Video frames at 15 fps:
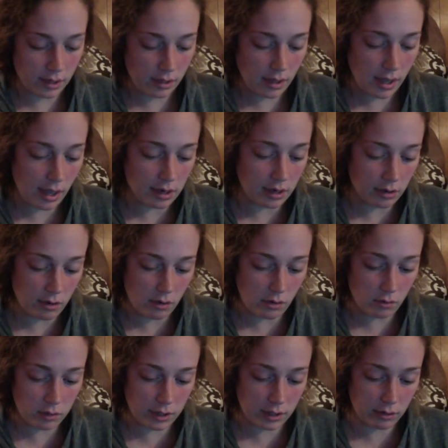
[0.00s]
Hello,
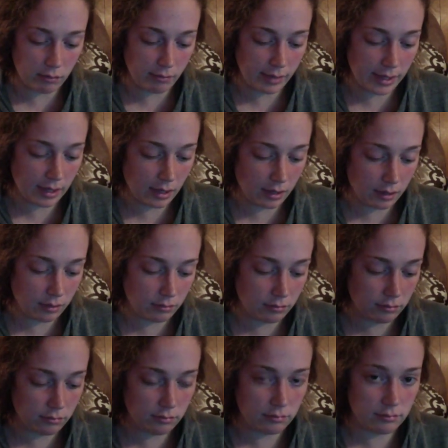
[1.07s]
little man.
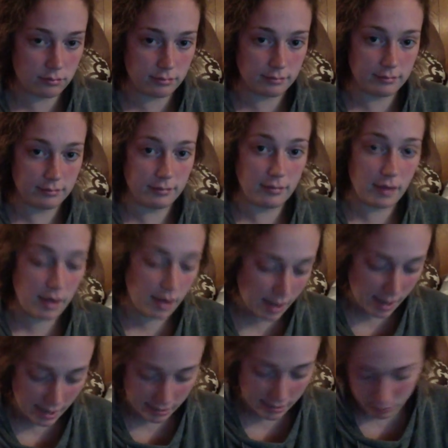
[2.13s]

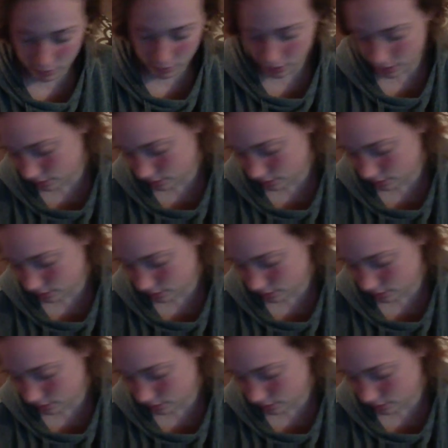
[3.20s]
Hi, bud.